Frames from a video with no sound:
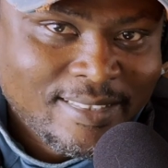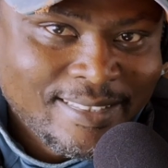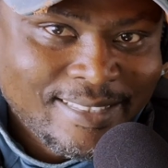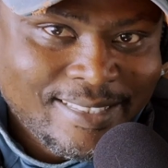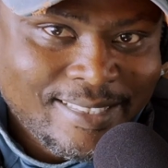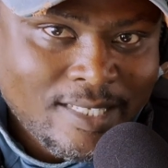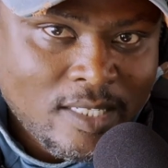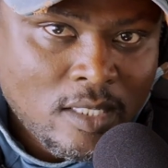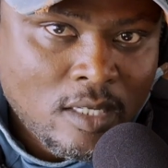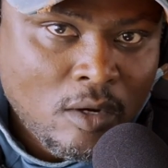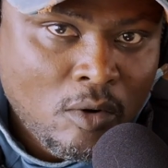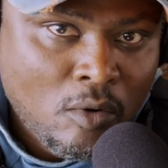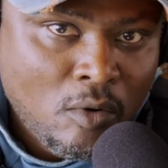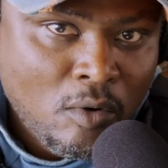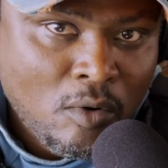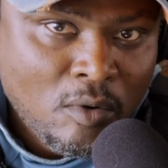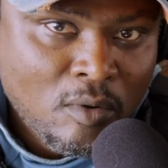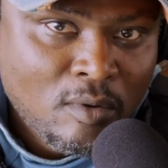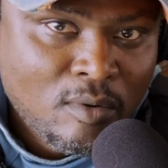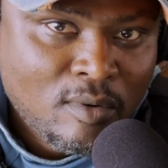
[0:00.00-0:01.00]
dig a
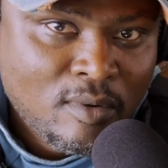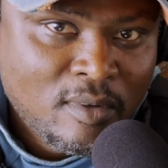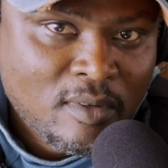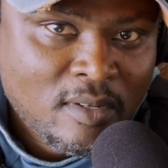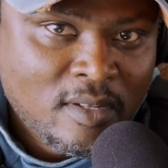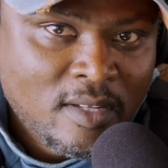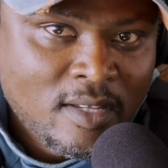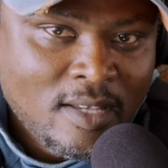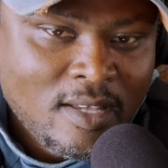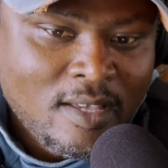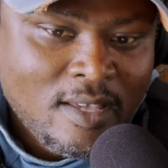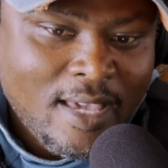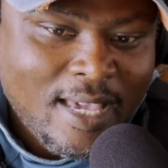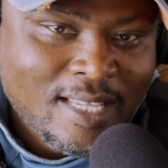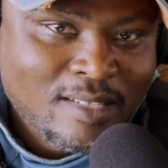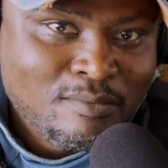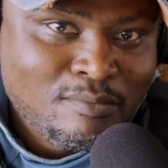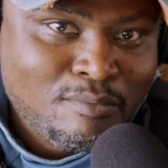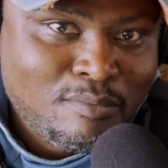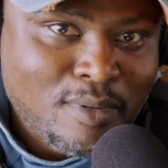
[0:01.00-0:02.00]
hole
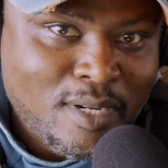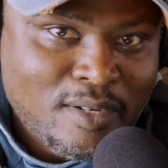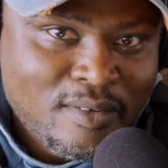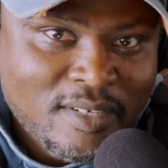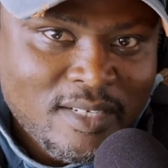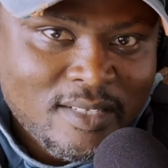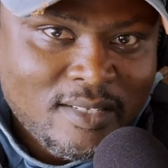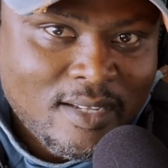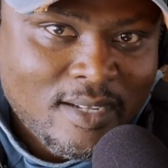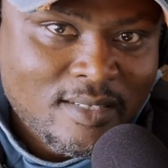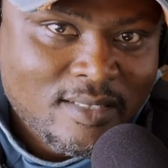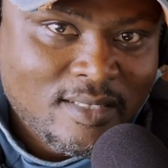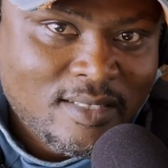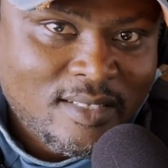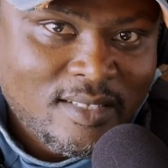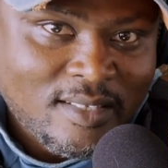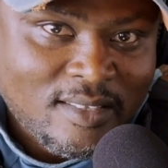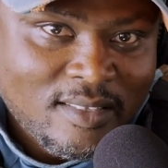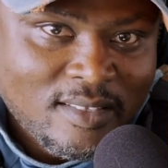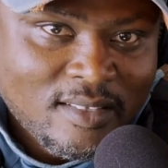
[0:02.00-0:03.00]
and bury it
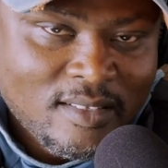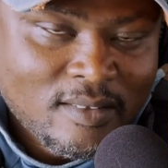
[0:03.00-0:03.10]
underneath,